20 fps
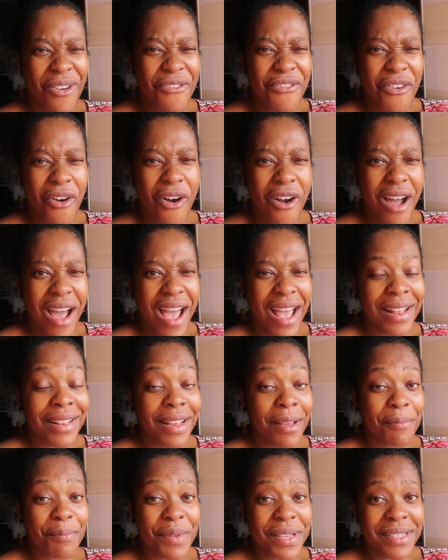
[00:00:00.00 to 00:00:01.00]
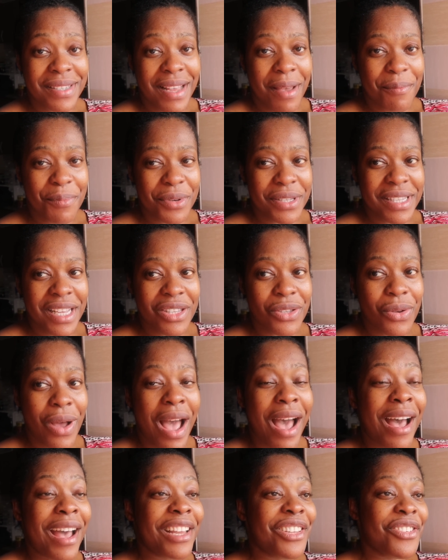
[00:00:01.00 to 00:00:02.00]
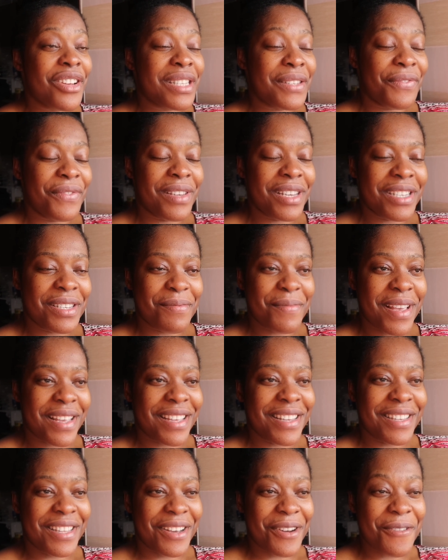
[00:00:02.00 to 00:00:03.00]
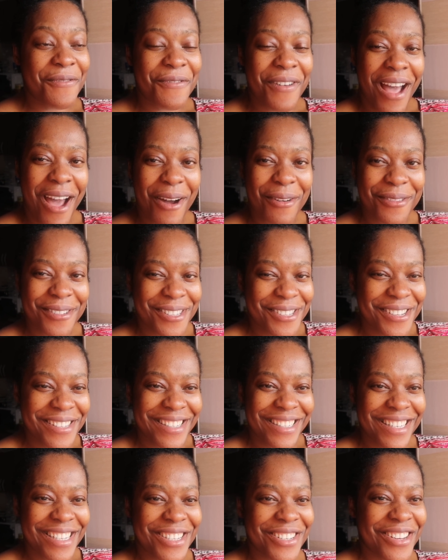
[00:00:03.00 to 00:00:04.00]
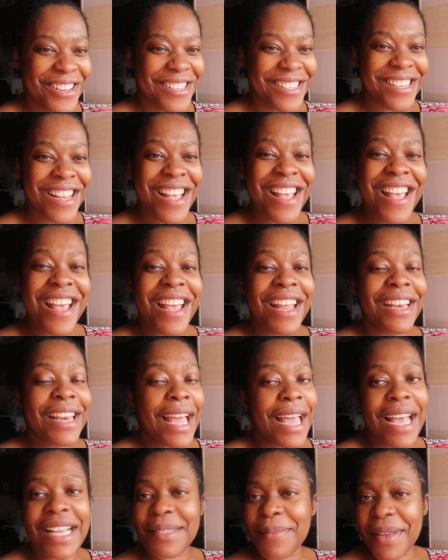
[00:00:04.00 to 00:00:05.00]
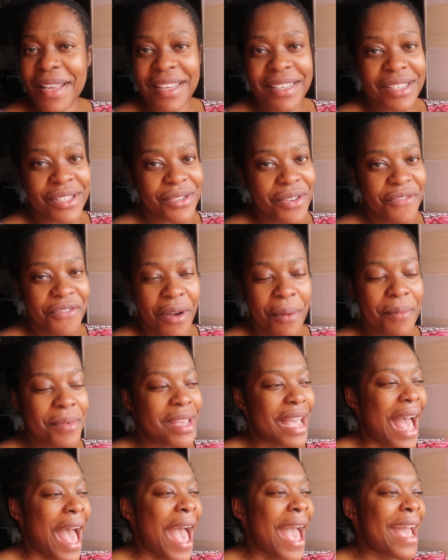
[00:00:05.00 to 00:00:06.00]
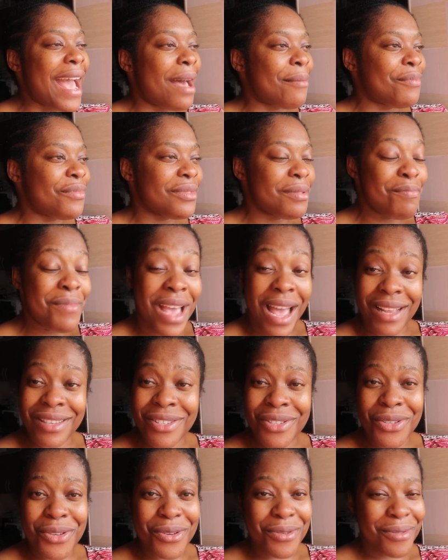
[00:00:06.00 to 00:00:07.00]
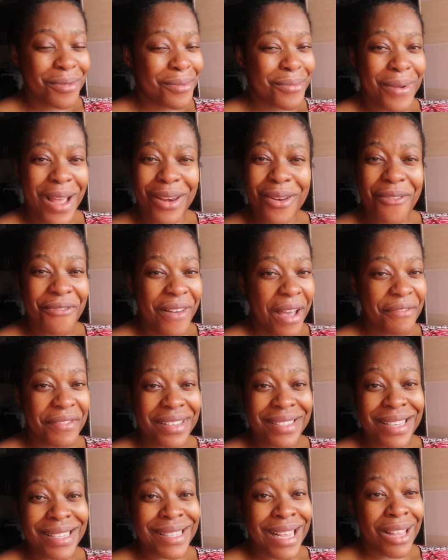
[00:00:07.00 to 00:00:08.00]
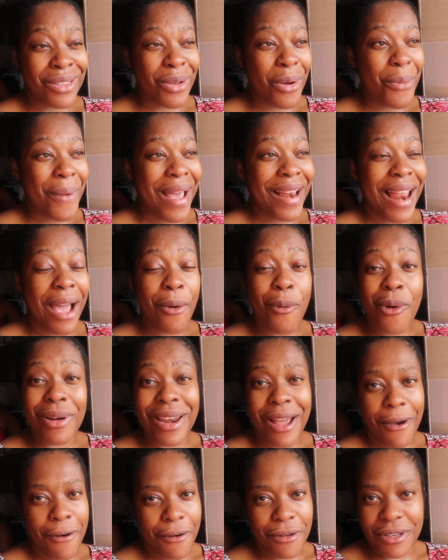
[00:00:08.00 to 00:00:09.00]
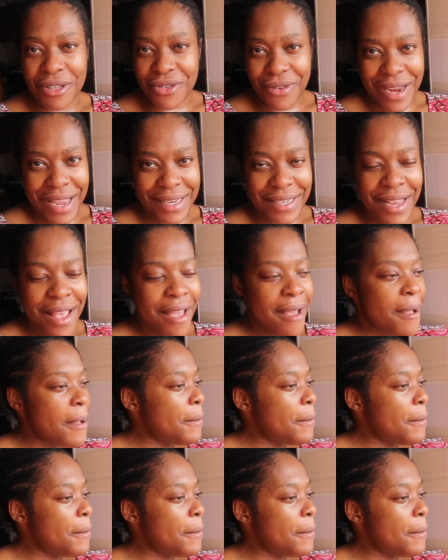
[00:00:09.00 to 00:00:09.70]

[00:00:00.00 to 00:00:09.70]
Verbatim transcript: ofaha and then beans and potato I just finished making the ofe akwu so delicious Naya is making the stew for me I am me and stew we are not five and six at all we are like one and hundred